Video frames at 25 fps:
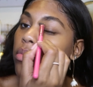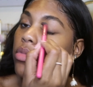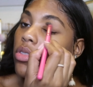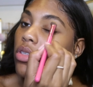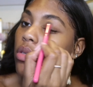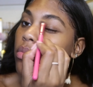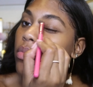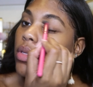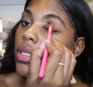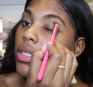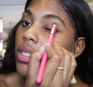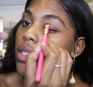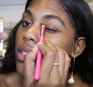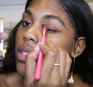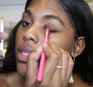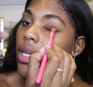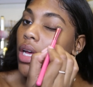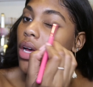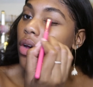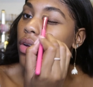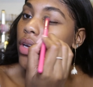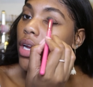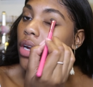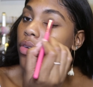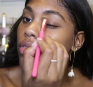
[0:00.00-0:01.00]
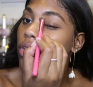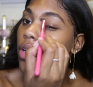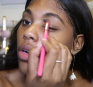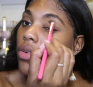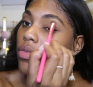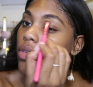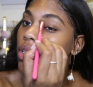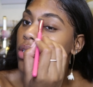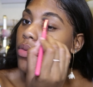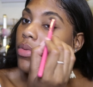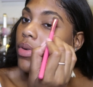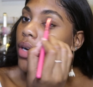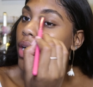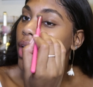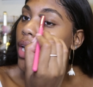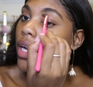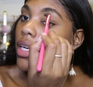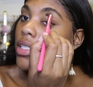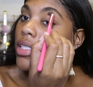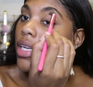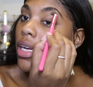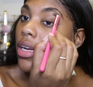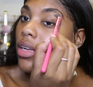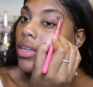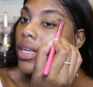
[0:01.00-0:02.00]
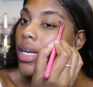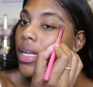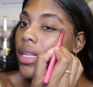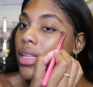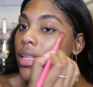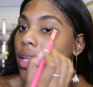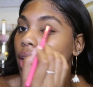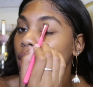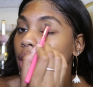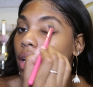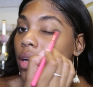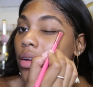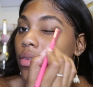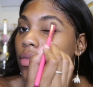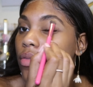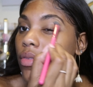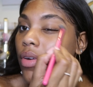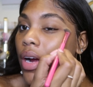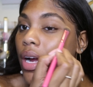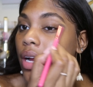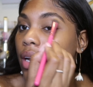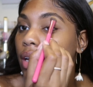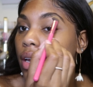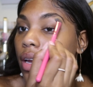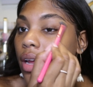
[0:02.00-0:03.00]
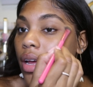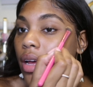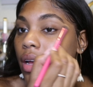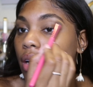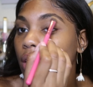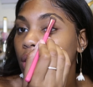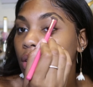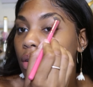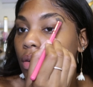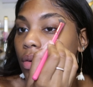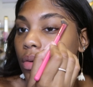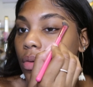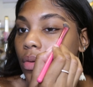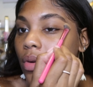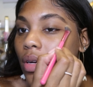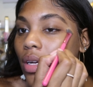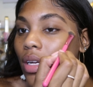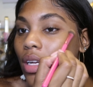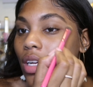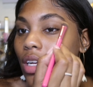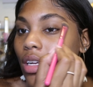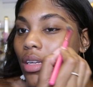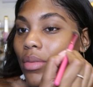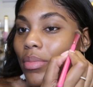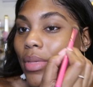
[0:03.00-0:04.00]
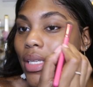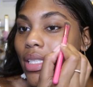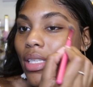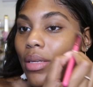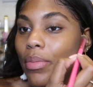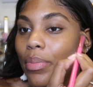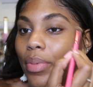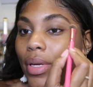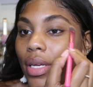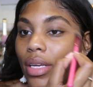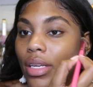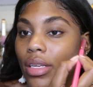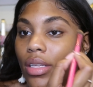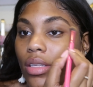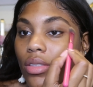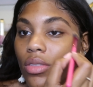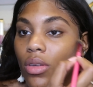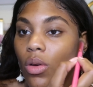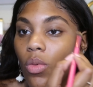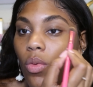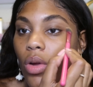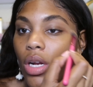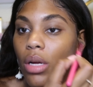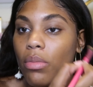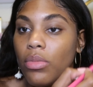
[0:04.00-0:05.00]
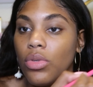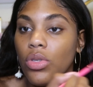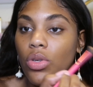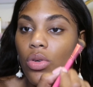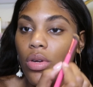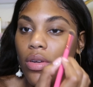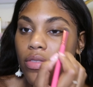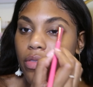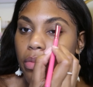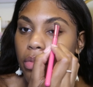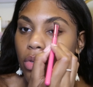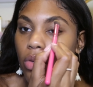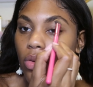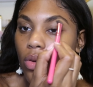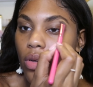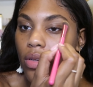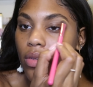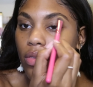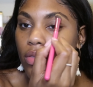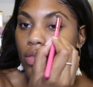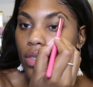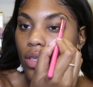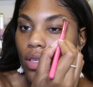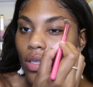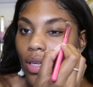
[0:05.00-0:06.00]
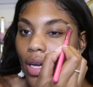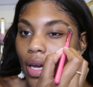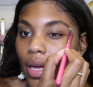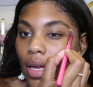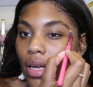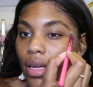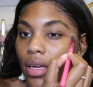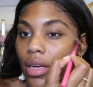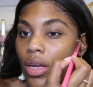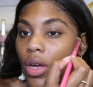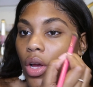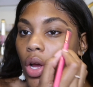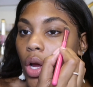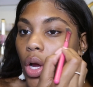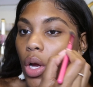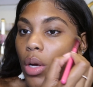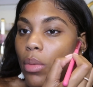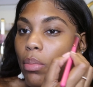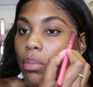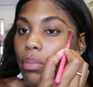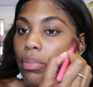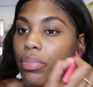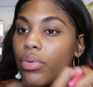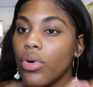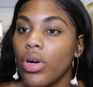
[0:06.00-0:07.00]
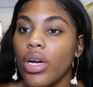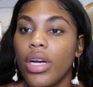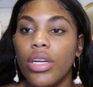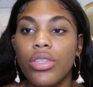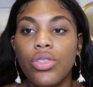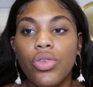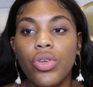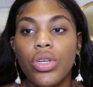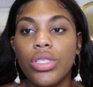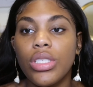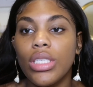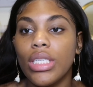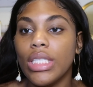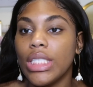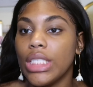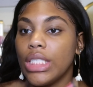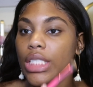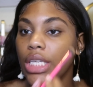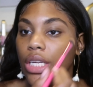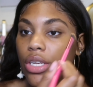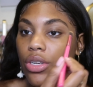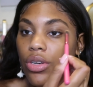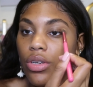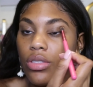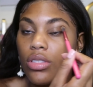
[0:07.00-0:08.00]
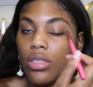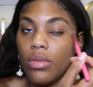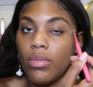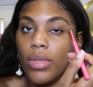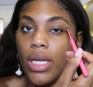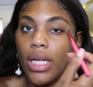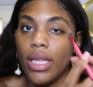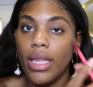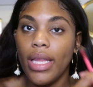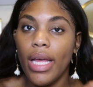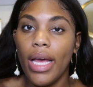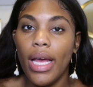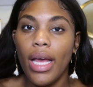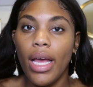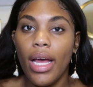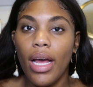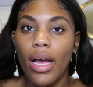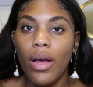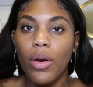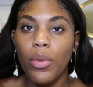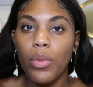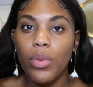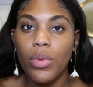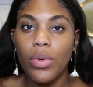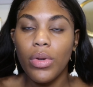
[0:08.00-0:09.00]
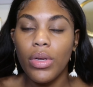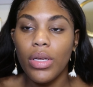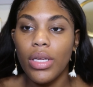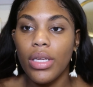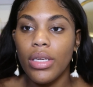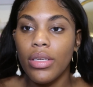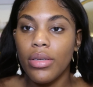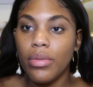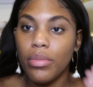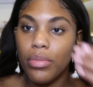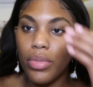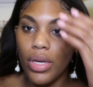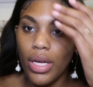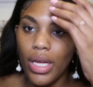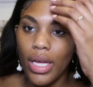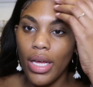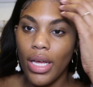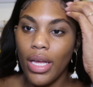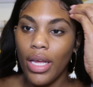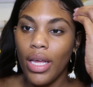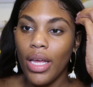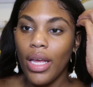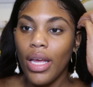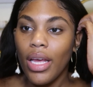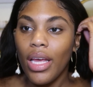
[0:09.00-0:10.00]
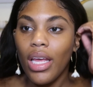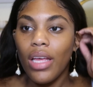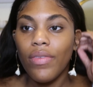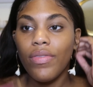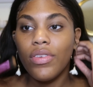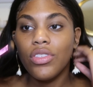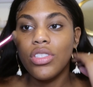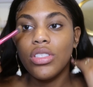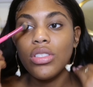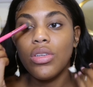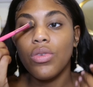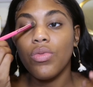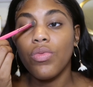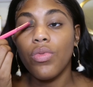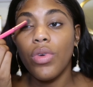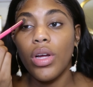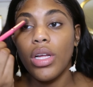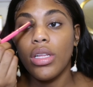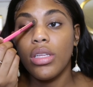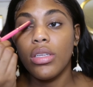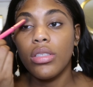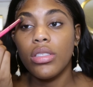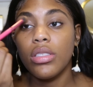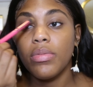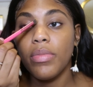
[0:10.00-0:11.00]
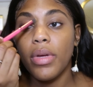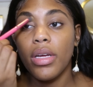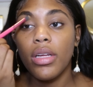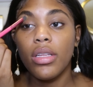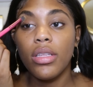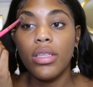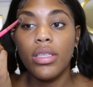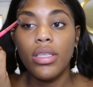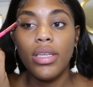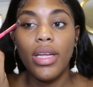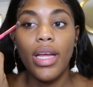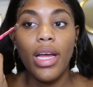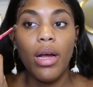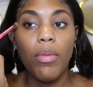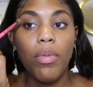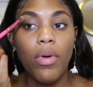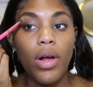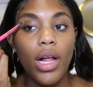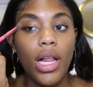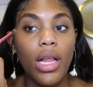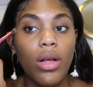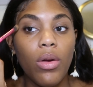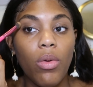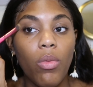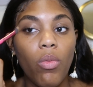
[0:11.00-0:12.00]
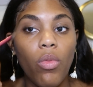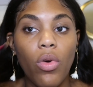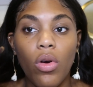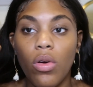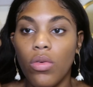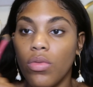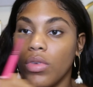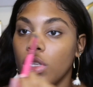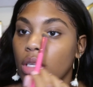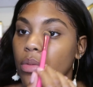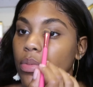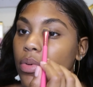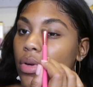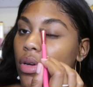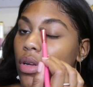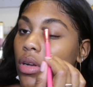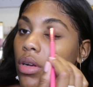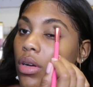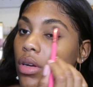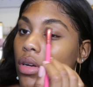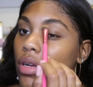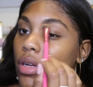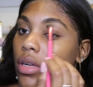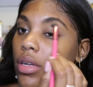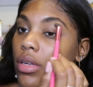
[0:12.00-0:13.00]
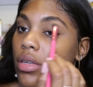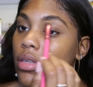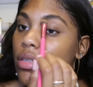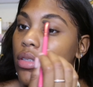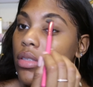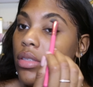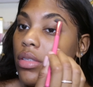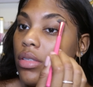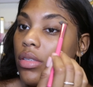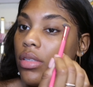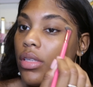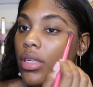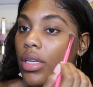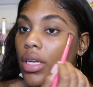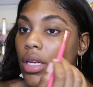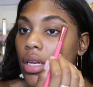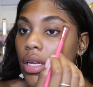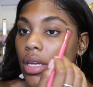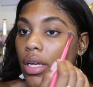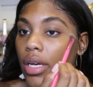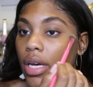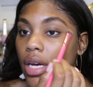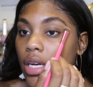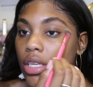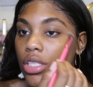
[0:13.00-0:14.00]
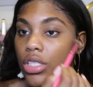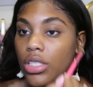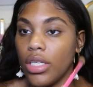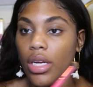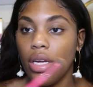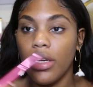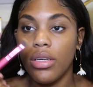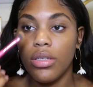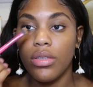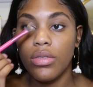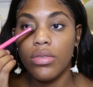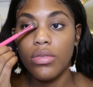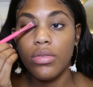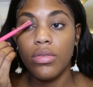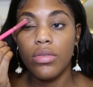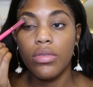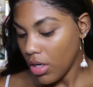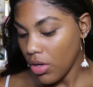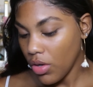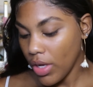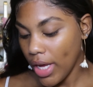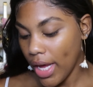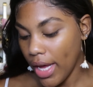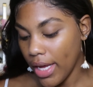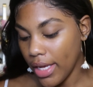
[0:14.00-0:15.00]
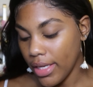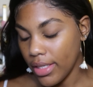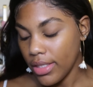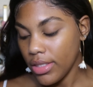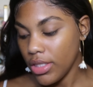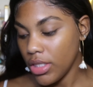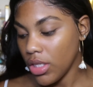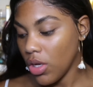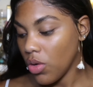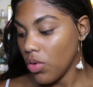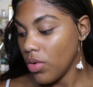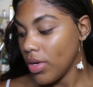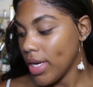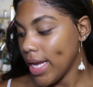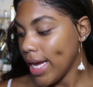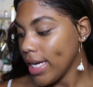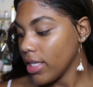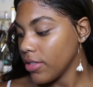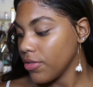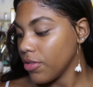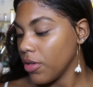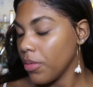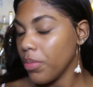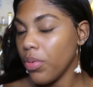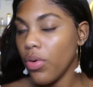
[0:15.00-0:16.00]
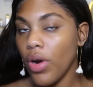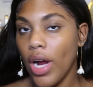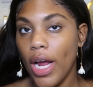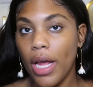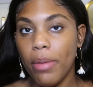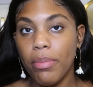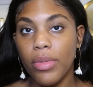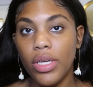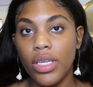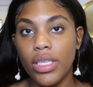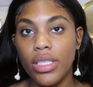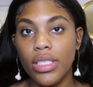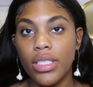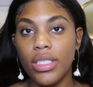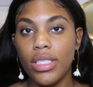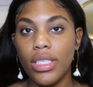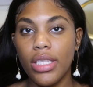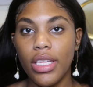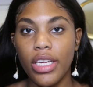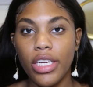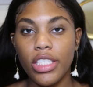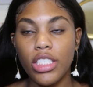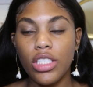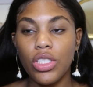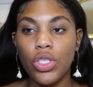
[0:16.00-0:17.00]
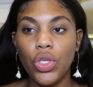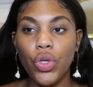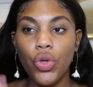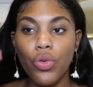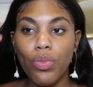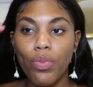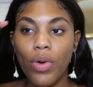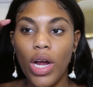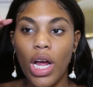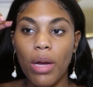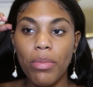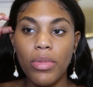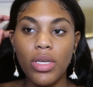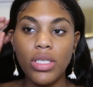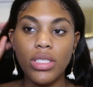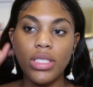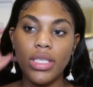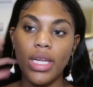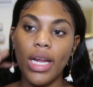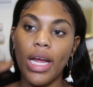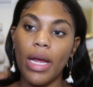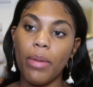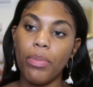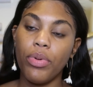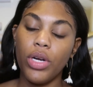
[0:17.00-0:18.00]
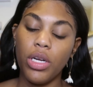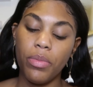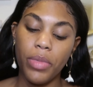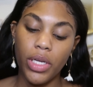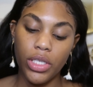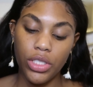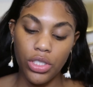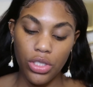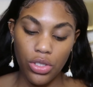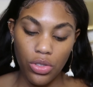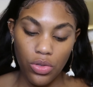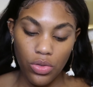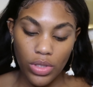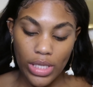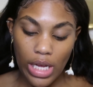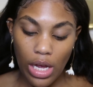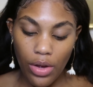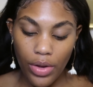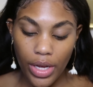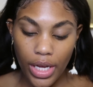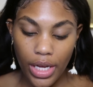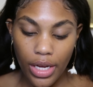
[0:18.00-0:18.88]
I'm just gonna blend this out, and I don't really wear eyeshadow like that right now. It depends on what I'm doing. If I'm going to like brunch or to dinner or something like that, I would, but if it's just a regular smegular day, I probably won't really put on any eyeshadow. Okay, so next for primers, there's two primers that I pretty much use out